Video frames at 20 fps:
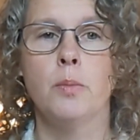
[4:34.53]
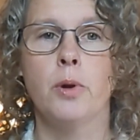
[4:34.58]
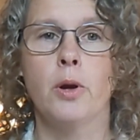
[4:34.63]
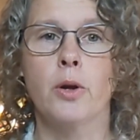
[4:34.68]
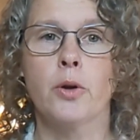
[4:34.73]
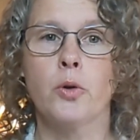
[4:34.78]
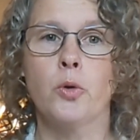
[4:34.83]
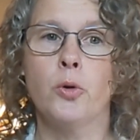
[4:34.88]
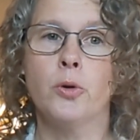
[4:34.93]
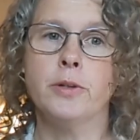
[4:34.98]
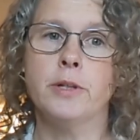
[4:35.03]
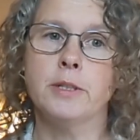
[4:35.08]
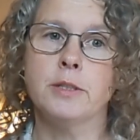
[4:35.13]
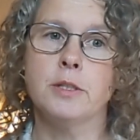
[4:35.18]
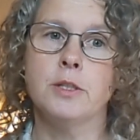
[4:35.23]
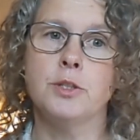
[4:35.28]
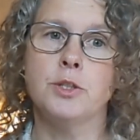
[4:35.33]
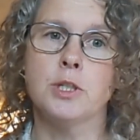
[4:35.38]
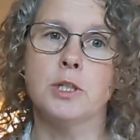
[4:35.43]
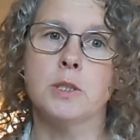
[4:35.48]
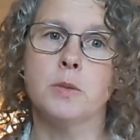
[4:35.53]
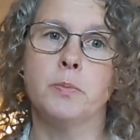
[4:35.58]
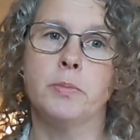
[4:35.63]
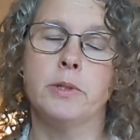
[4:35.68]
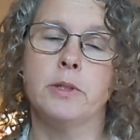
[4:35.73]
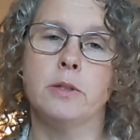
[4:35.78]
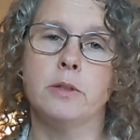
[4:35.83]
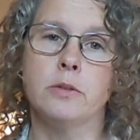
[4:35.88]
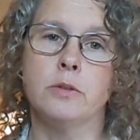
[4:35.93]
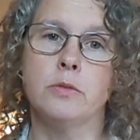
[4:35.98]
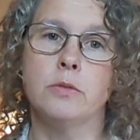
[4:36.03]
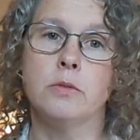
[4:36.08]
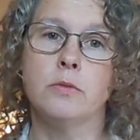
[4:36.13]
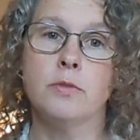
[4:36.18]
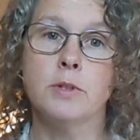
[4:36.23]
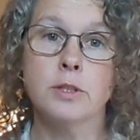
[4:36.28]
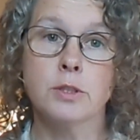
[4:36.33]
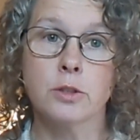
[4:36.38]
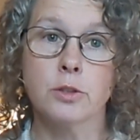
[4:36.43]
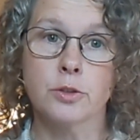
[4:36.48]
Parkour doesn't just build
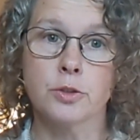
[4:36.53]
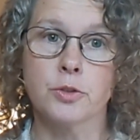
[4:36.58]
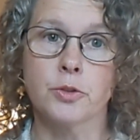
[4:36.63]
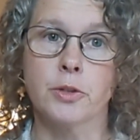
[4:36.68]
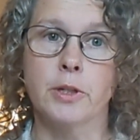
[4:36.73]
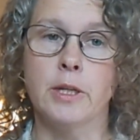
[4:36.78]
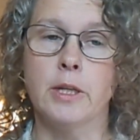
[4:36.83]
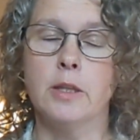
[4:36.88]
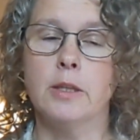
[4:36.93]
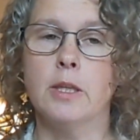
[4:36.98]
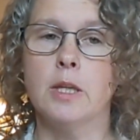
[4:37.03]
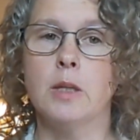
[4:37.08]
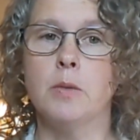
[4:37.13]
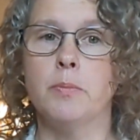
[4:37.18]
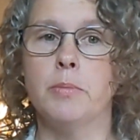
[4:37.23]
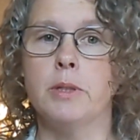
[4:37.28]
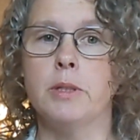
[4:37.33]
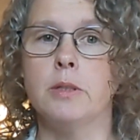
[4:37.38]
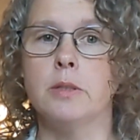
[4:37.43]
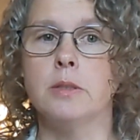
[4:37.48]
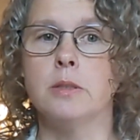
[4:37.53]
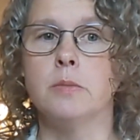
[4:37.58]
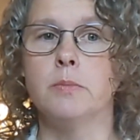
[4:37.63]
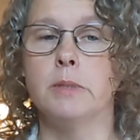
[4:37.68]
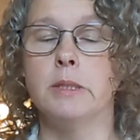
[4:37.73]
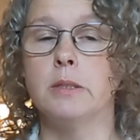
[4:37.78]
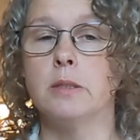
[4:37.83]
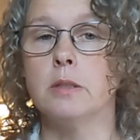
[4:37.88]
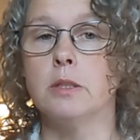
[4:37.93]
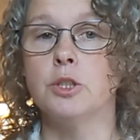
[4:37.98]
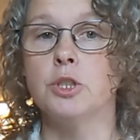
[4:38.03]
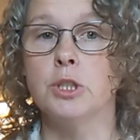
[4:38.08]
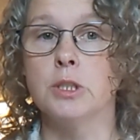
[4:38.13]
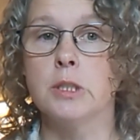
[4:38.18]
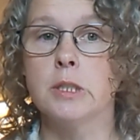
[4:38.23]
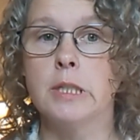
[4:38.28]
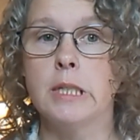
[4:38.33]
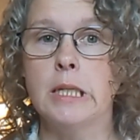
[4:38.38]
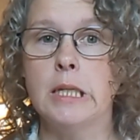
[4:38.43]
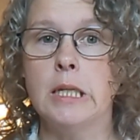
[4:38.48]
physical strength, it builds mental
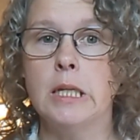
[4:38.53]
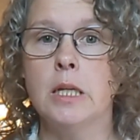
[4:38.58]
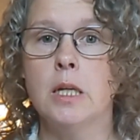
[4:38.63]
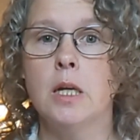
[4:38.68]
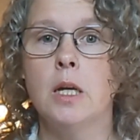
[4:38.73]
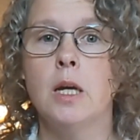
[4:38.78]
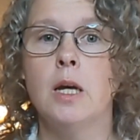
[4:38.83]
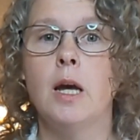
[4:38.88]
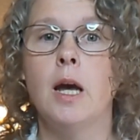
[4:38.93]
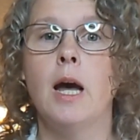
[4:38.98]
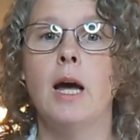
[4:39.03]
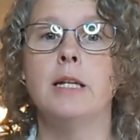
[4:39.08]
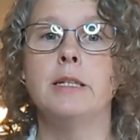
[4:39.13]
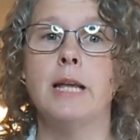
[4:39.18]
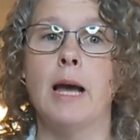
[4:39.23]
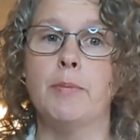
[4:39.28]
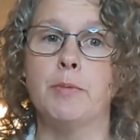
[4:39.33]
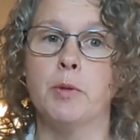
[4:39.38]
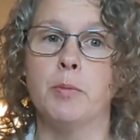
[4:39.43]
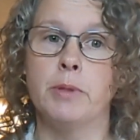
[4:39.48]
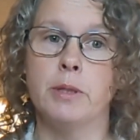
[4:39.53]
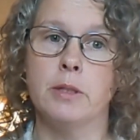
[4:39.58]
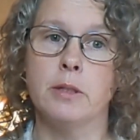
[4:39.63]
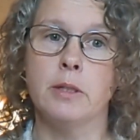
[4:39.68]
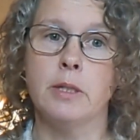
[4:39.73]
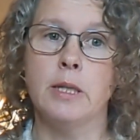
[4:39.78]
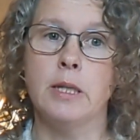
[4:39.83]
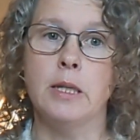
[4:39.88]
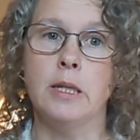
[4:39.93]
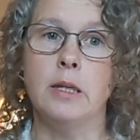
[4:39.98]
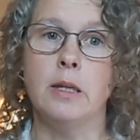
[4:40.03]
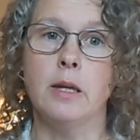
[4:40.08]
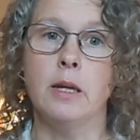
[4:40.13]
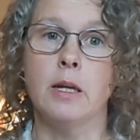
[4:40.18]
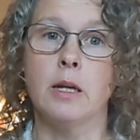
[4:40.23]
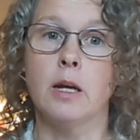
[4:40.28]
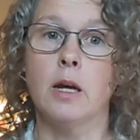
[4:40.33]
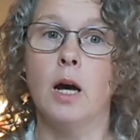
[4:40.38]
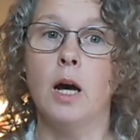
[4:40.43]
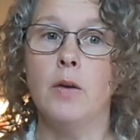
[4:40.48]
agility, adaptability,
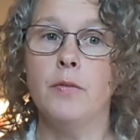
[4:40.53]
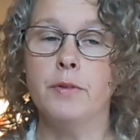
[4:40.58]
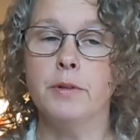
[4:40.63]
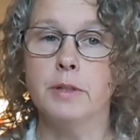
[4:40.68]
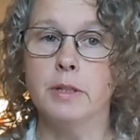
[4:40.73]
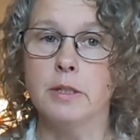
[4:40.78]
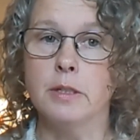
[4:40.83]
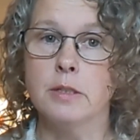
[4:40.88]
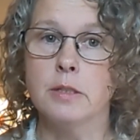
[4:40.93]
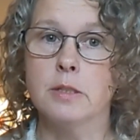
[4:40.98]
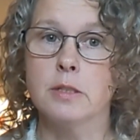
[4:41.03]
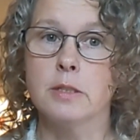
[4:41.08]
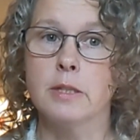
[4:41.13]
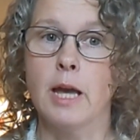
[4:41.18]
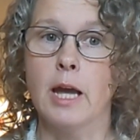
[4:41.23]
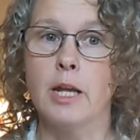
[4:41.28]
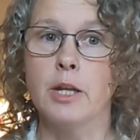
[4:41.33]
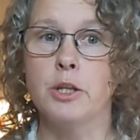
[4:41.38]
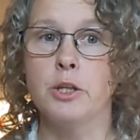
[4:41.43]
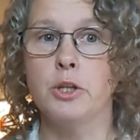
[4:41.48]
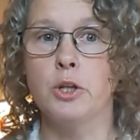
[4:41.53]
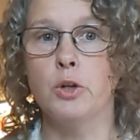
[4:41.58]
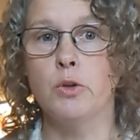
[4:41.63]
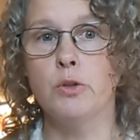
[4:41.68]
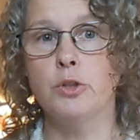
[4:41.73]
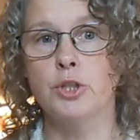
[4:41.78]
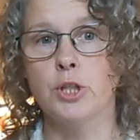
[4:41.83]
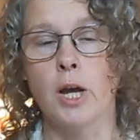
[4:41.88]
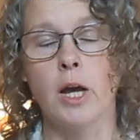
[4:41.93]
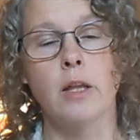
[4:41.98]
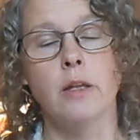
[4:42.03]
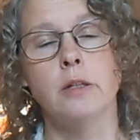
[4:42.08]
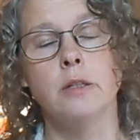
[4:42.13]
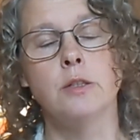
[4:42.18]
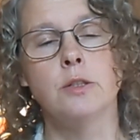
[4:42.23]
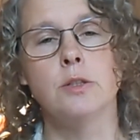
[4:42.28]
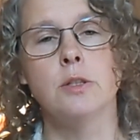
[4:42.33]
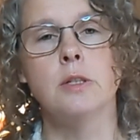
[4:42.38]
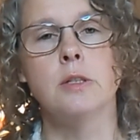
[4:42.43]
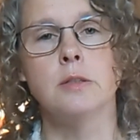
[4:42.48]
and confidence that no
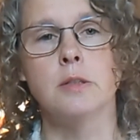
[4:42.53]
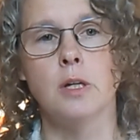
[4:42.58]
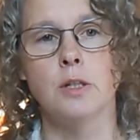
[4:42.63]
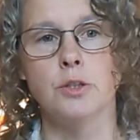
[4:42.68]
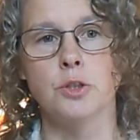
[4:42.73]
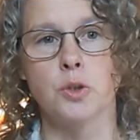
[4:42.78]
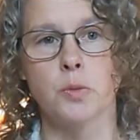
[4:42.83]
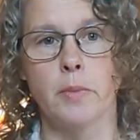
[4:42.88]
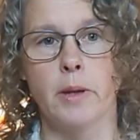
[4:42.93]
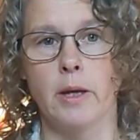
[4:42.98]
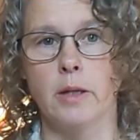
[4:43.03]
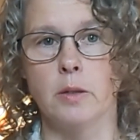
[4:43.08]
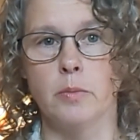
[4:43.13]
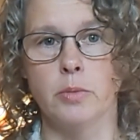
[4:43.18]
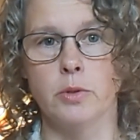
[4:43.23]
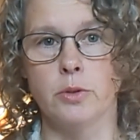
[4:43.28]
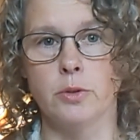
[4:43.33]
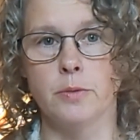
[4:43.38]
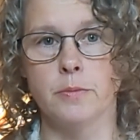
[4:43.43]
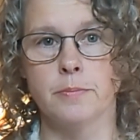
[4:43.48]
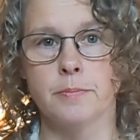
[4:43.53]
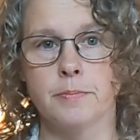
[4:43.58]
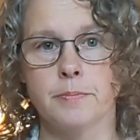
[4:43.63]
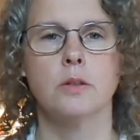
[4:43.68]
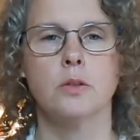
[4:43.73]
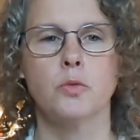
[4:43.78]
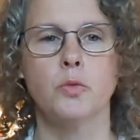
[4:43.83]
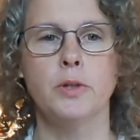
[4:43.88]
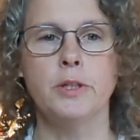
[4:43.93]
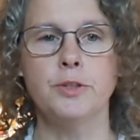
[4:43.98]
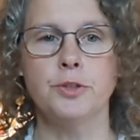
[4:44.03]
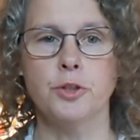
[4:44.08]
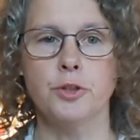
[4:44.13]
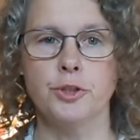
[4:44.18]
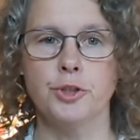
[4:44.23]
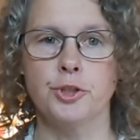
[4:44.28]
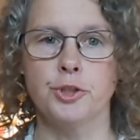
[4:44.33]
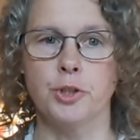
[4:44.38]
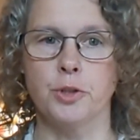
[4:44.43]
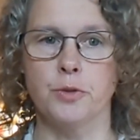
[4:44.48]
challenge is unsurmountable.
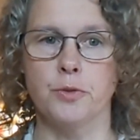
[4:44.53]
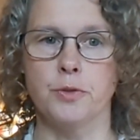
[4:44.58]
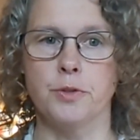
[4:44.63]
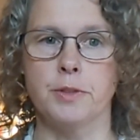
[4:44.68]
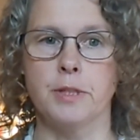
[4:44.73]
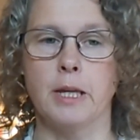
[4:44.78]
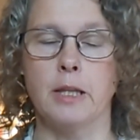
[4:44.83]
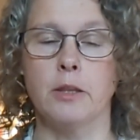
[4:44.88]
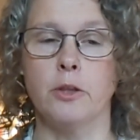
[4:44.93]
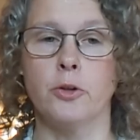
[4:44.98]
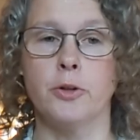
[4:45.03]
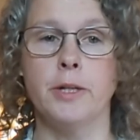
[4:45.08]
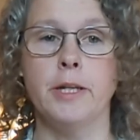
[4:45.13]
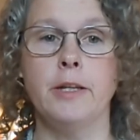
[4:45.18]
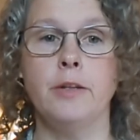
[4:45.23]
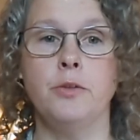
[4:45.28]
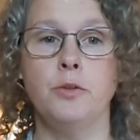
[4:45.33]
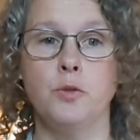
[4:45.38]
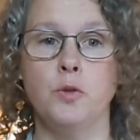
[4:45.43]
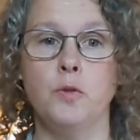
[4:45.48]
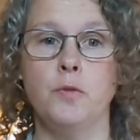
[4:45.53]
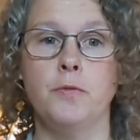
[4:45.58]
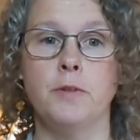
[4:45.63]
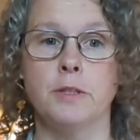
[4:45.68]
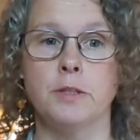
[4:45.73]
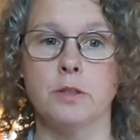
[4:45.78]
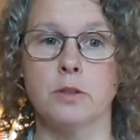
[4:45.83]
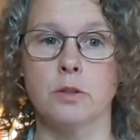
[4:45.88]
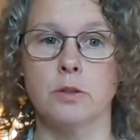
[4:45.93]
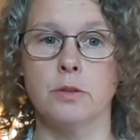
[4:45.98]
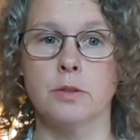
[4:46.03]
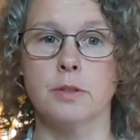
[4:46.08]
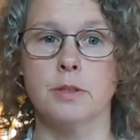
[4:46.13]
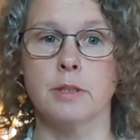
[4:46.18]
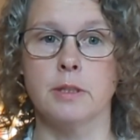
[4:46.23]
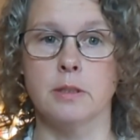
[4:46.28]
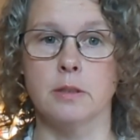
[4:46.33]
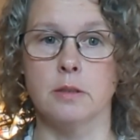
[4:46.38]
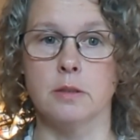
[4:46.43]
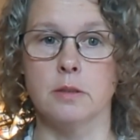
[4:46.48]
Research shows that learning new physical
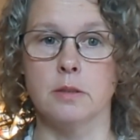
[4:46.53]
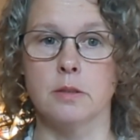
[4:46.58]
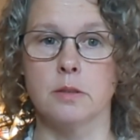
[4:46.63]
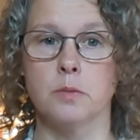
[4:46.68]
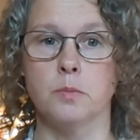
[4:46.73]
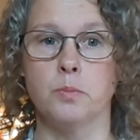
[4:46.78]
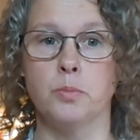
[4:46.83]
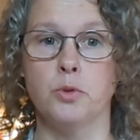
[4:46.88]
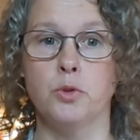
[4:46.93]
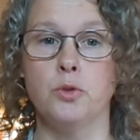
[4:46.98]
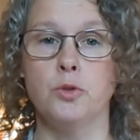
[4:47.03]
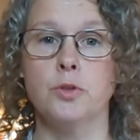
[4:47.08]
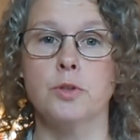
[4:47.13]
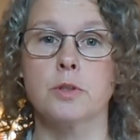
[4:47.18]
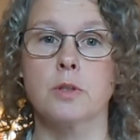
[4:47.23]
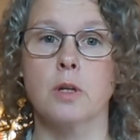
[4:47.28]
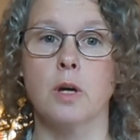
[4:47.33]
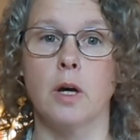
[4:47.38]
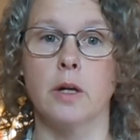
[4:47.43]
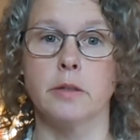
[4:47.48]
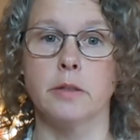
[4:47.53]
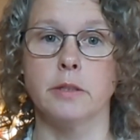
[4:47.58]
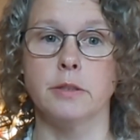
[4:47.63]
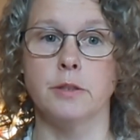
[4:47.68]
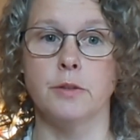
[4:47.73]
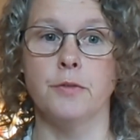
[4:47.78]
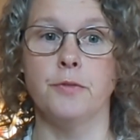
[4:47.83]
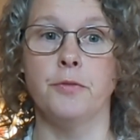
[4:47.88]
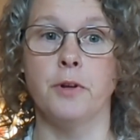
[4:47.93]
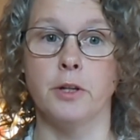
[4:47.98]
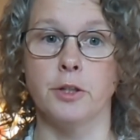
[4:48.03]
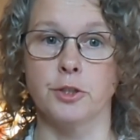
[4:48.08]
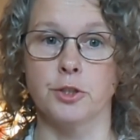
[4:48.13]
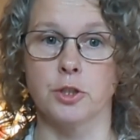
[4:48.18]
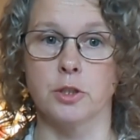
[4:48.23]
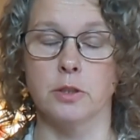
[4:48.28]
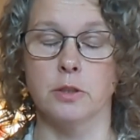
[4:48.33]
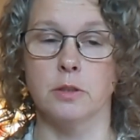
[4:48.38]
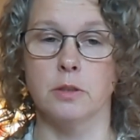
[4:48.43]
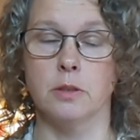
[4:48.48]
skills boosts cognitive
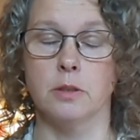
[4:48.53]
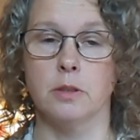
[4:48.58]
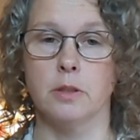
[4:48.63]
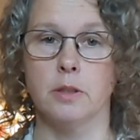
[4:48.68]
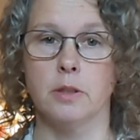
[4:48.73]
function.